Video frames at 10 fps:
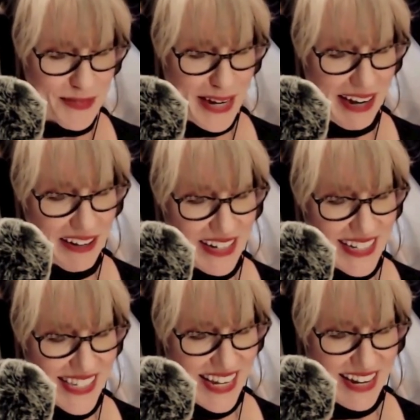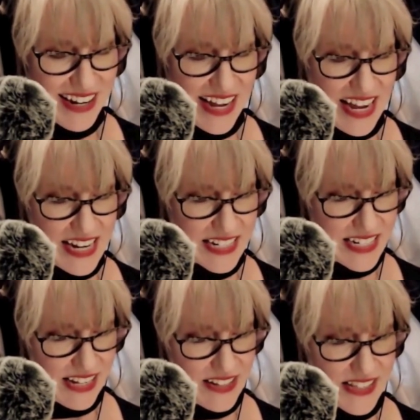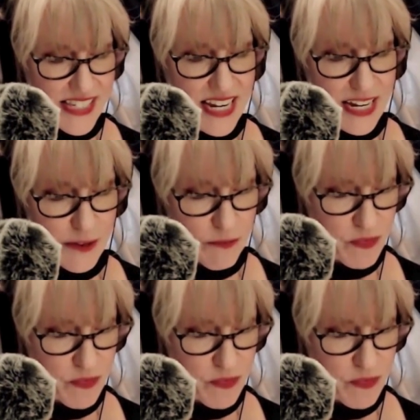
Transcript: Harriet saying, I hate Italian singing.